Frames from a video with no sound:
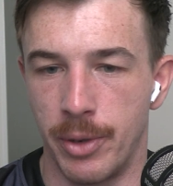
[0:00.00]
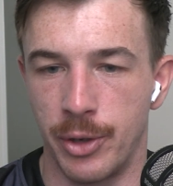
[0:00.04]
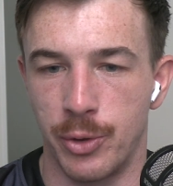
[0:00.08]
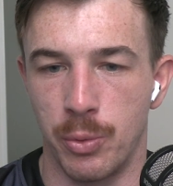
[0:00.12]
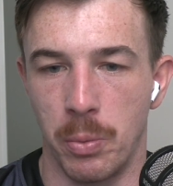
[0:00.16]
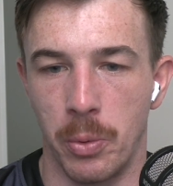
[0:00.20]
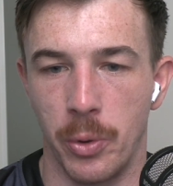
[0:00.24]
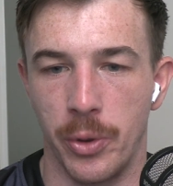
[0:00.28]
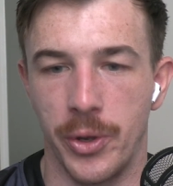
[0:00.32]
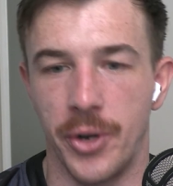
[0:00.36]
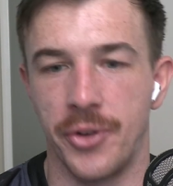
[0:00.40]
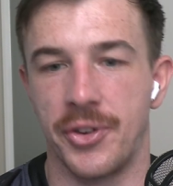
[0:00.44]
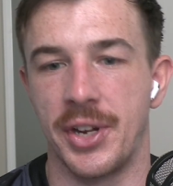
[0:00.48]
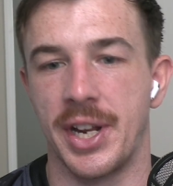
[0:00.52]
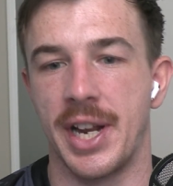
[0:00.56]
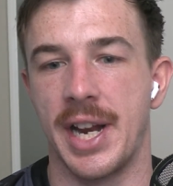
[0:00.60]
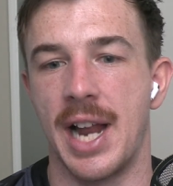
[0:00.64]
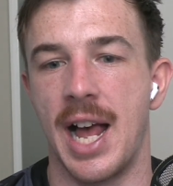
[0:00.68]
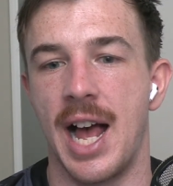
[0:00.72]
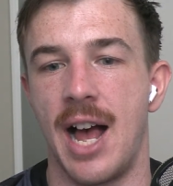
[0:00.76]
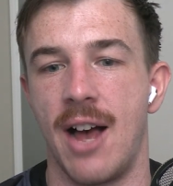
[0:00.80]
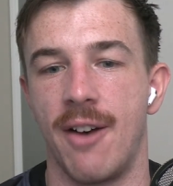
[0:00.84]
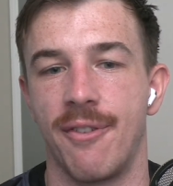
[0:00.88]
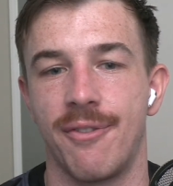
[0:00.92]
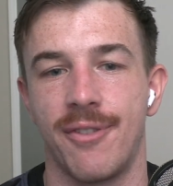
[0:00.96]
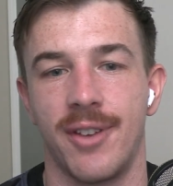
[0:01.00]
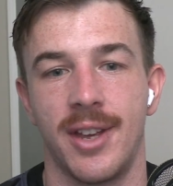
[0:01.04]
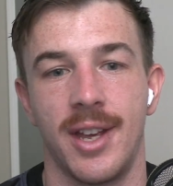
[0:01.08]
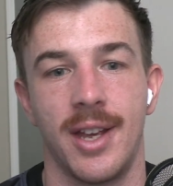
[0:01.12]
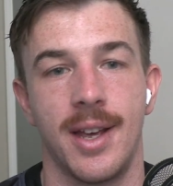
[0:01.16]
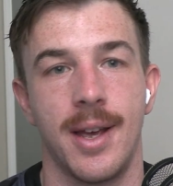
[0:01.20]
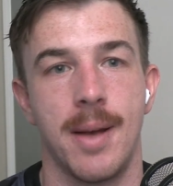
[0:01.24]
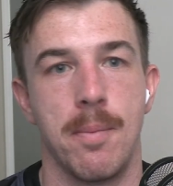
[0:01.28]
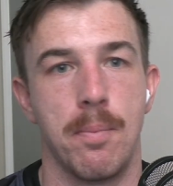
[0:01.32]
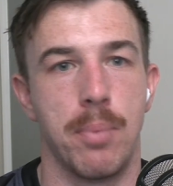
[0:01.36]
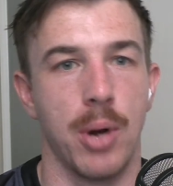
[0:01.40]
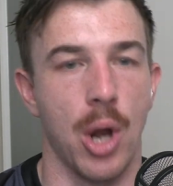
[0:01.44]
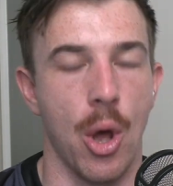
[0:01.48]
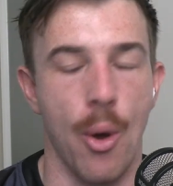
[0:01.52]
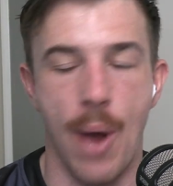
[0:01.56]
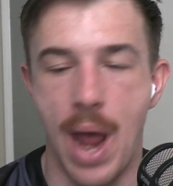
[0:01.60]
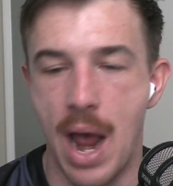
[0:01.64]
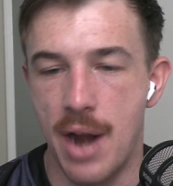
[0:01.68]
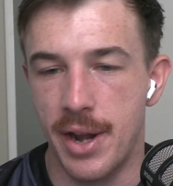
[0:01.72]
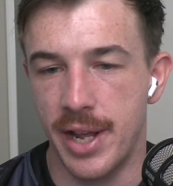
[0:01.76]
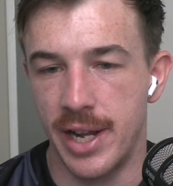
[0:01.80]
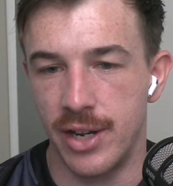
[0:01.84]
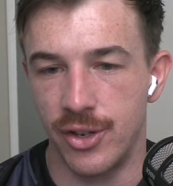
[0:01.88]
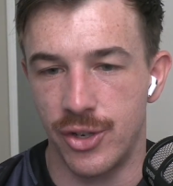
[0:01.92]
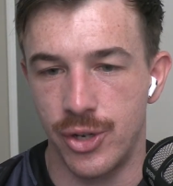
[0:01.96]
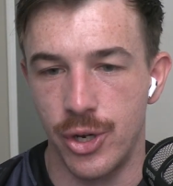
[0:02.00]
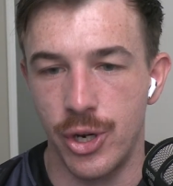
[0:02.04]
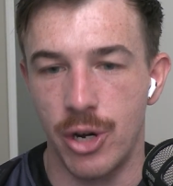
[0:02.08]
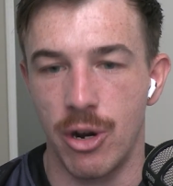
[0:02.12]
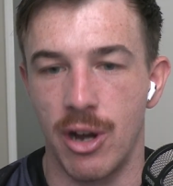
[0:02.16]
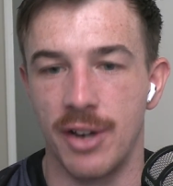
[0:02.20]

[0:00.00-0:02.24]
miserable the second half. Blowout against you